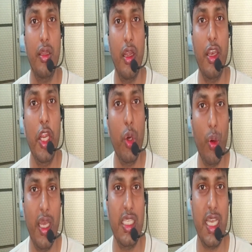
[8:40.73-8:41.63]
The
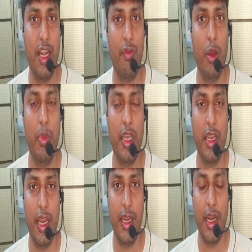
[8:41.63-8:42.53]
new A site will be
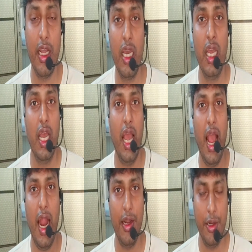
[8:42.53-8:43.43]
created,
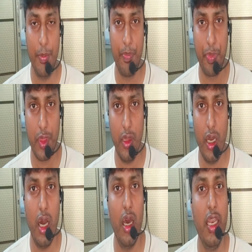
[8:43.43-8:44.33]
and
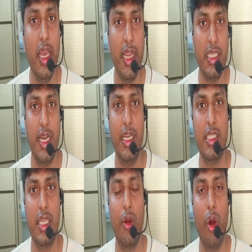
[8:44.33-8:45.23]
the earlier A site
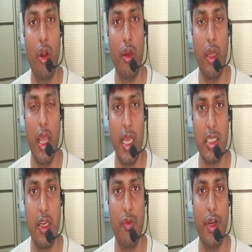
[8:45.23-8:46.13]

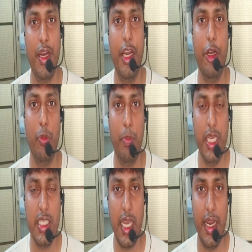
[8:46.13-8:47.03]
has converted into
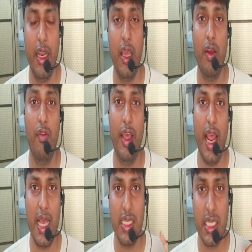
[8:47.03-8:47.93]
P site,
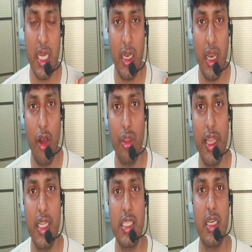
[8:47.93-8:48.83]
whereas now
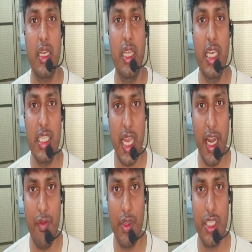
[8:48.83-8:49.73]
there is a E
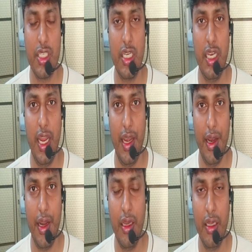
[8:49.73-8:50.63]
site which is
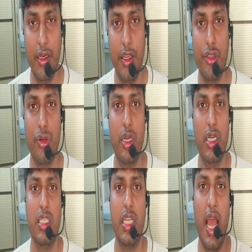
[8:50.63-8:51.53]
created, dear
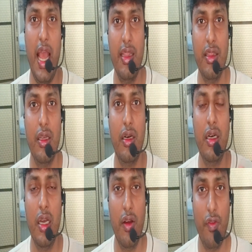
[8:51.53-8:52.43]
students, and
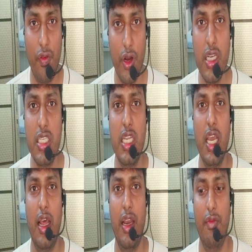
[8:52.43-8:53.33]
the first
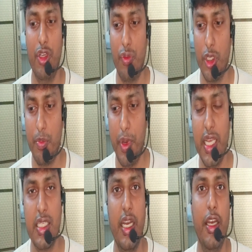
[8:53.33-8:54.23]
tRNA which was
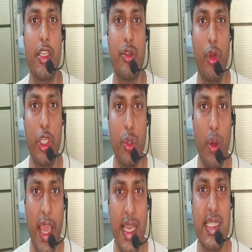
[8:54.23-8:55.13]
present, it is going
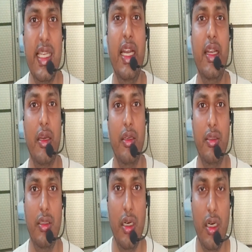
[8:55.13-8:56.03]
to exit
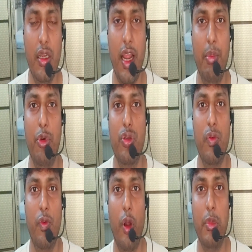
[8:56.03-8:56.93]
the
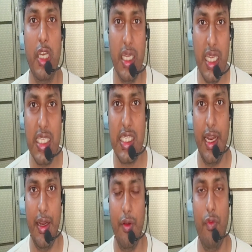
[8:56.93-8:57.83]
ribosome from the E
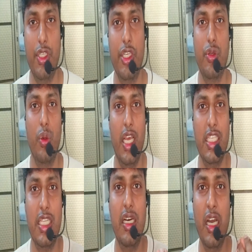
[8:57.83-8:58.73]
site, which is known
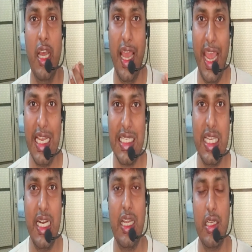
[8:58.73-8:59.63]
as the
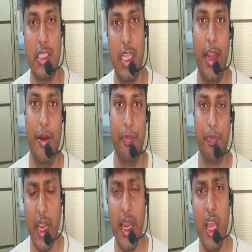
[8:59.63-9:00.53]
exit site,
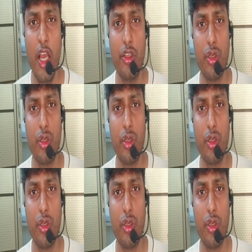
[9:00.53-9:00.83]
right?